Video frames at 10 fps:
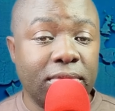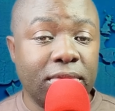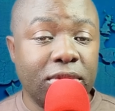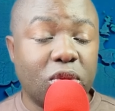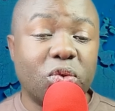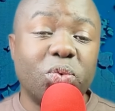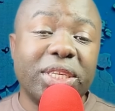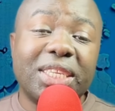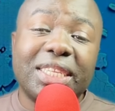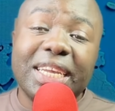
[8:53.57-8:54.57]
Should we
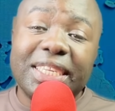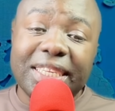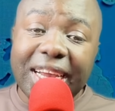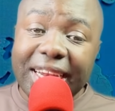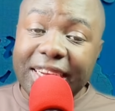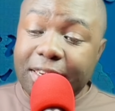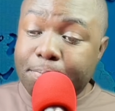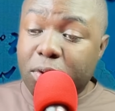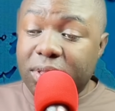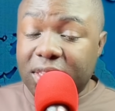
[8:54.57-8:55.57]
stay silent
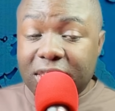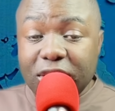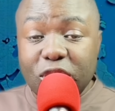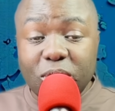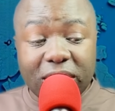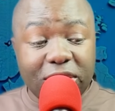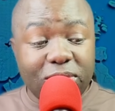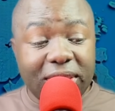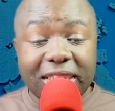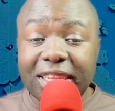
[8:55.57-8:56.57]
about these issues that
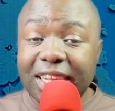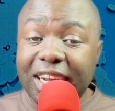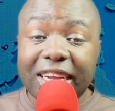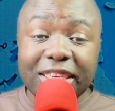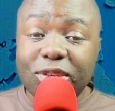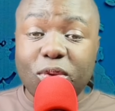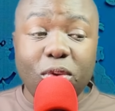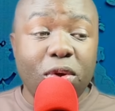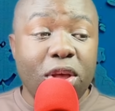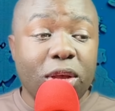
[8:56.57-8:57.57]
we see in the country,
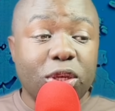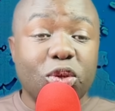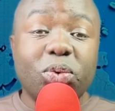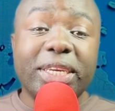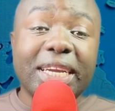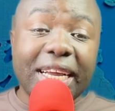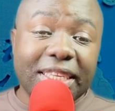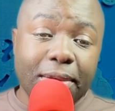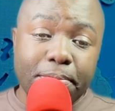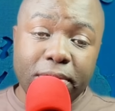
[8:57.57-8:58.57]
or should we
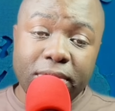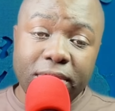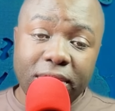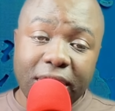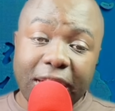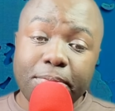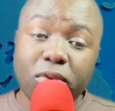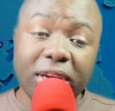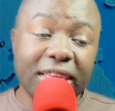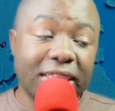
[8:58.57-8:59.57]
rise up like
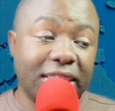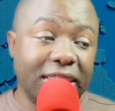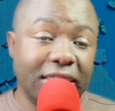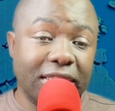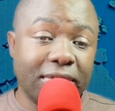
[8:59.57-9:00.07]
Mkhwanazi did?